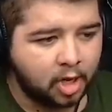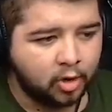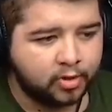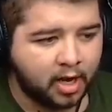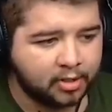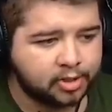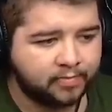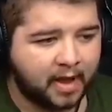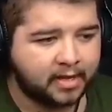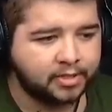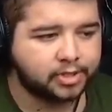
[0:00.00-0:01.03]
who cuts it
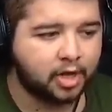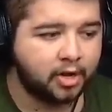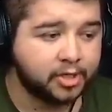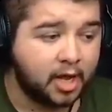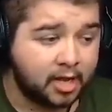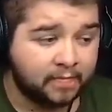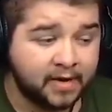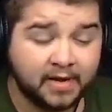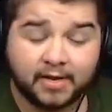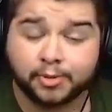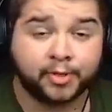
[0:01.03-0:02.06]
back inside.
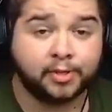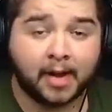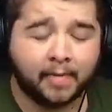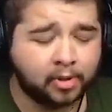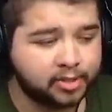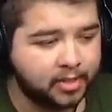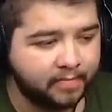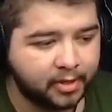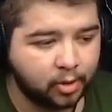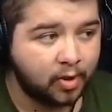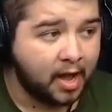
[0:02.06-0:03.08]
Completely free Ramos in the
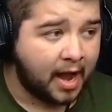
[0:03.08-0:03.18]
middle.